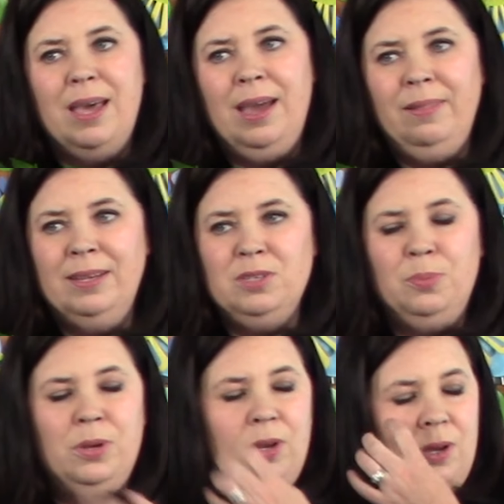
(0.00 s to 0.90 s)
I like to
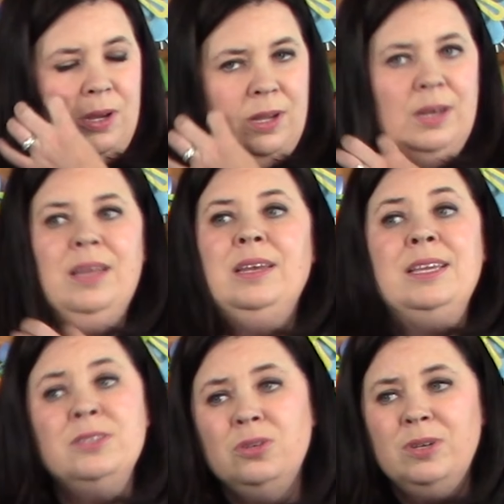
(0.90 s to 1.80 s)
put on an
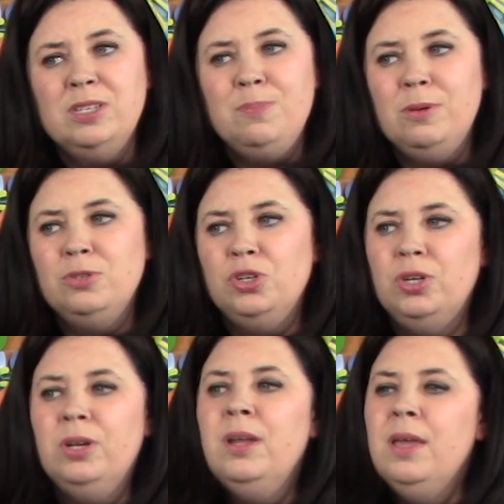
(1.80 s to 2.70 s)
eastern
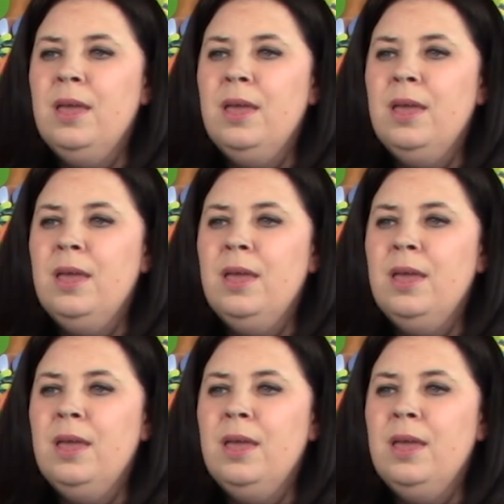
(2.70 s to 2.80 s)
exposure,